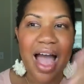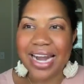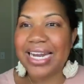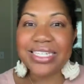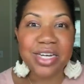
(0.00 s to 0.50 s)

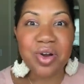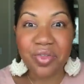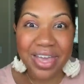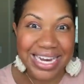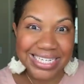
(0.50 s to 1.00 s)
I need to
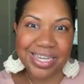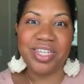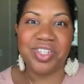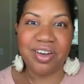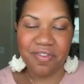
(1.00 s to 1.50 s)
know the
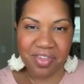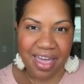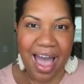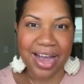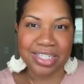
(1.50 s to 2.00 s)
intention for
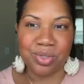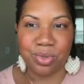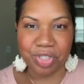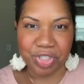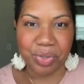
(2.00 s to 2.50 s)
the
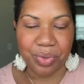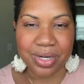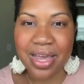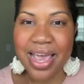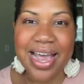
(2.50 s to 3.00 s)
actual
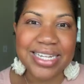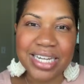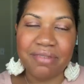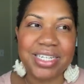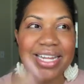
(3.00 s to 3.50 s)
shoot
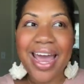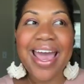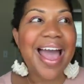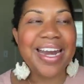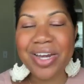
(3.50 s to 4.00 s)
instead of just,
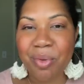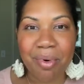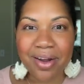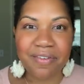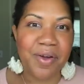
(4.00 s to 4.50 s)
hey, I need new
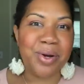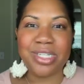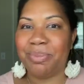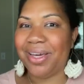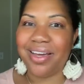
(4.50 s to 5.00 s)
branding
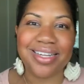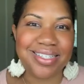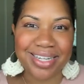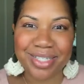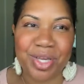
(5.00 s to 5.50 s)
photos
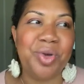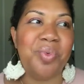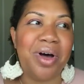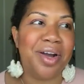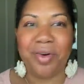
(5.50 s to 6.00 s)
because it's
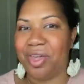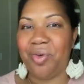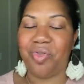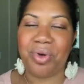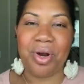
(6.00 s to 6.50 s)
Q1 or
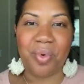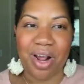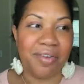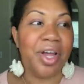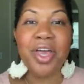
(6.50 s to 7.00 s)
Q3 or
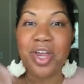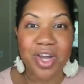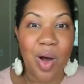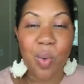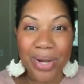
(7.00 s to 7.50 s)
whatever.
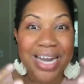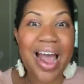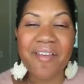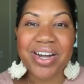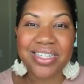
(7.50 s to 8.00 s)
No, we need to
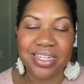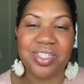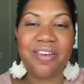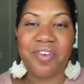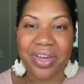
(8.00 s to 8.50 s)
have an
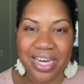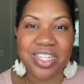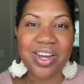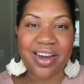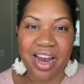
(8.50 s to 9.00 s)
intention for
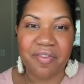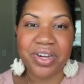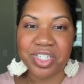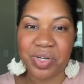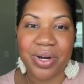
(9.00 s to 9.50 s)
each and
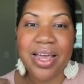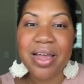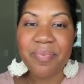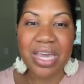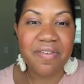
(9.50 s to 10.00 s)
every shoot.
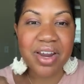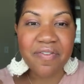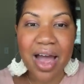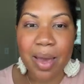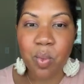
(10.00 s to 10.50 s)
Even
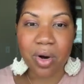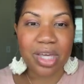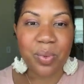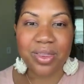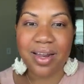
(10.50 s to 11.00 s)
if I'm
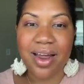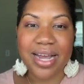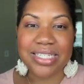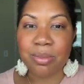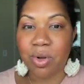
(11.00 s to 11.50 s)
working with
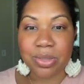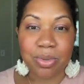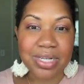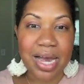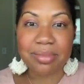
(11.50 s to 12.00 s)
clients
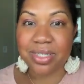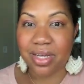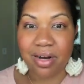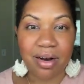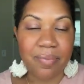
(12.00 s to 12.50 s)
multiple times a
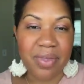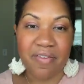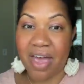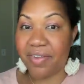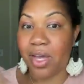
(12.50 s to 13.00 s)
year,
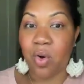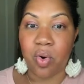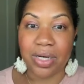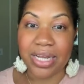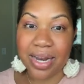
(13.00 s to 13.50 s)
if I have like a
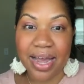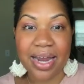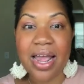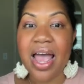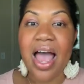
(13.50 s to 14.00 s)
quarterly
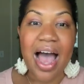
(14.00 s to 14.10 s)
client,